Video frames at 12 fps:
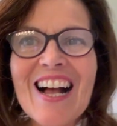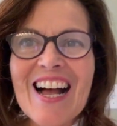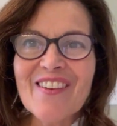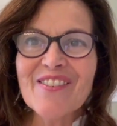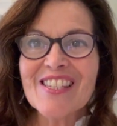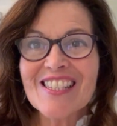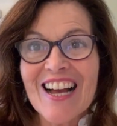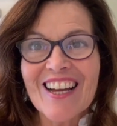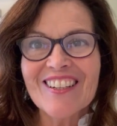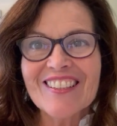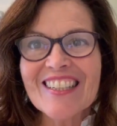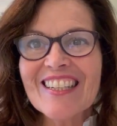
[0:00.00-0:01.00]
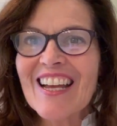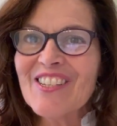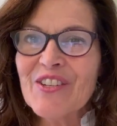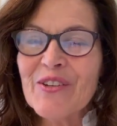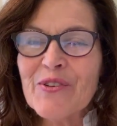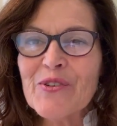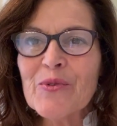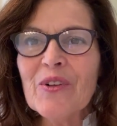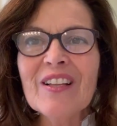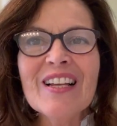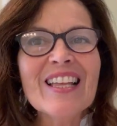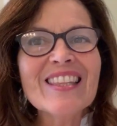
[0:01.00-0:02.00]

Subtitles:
I styled it as usual.